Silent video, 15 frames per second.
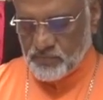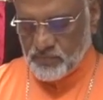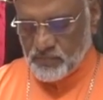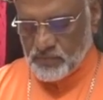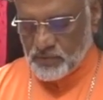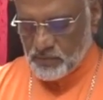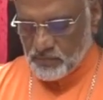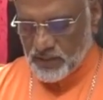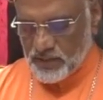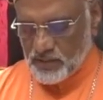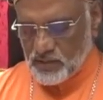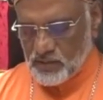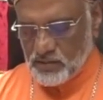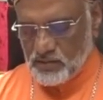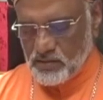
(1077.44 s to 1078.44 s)
My
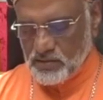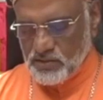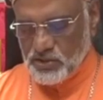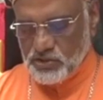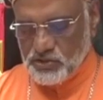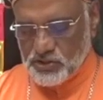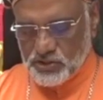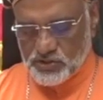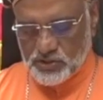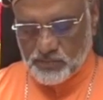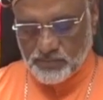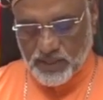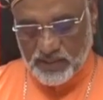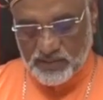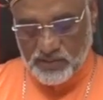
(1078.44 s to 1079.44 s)
dear sisters and
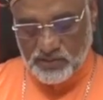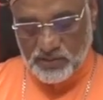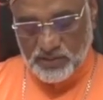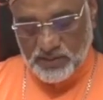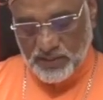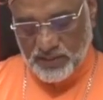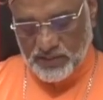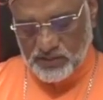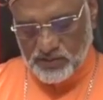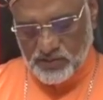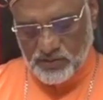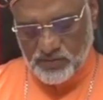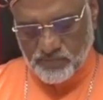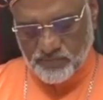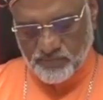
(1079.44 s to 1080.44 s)
brothers in Christ,
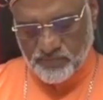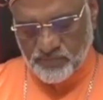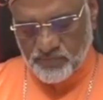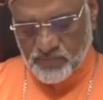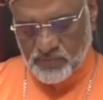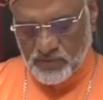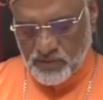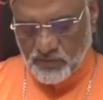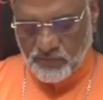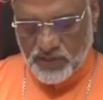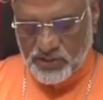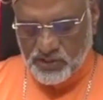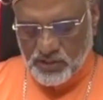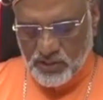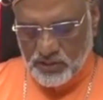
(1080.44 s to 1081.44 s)
the
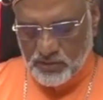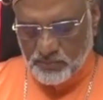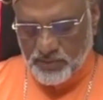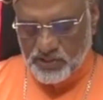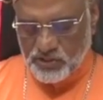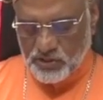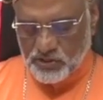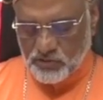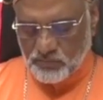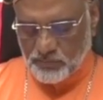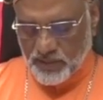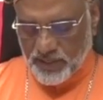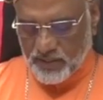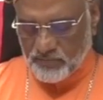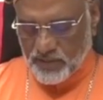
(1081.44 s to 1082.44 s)
vision and the message of
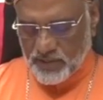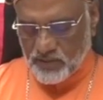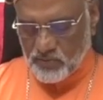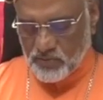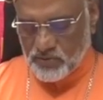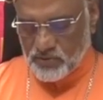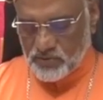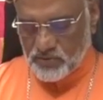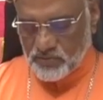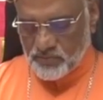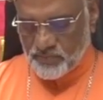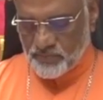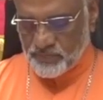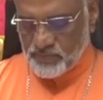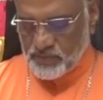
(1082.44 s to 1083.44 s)
Marivanios
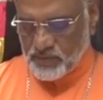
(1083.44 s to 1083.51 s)
are